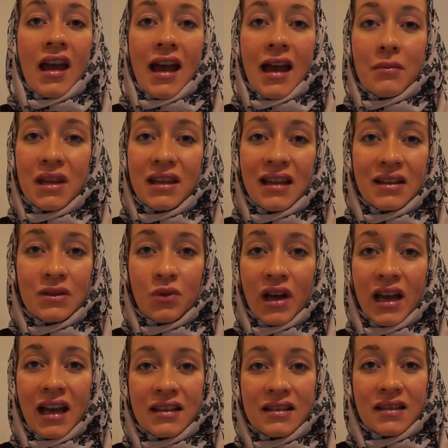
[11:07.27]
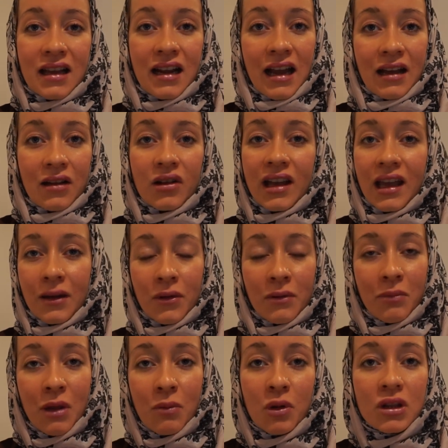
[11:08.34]
I mean, that's why I say, like, okay, when
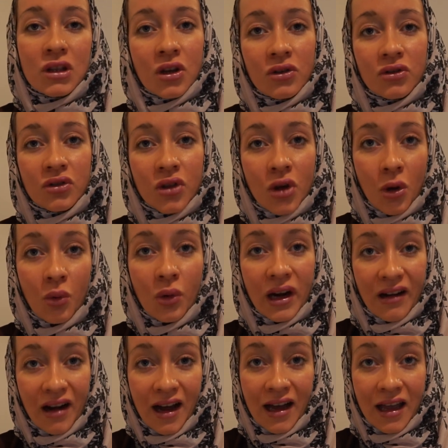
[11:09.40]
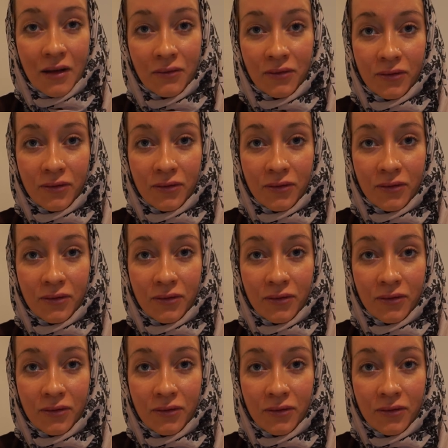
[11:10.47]
people don't know where I am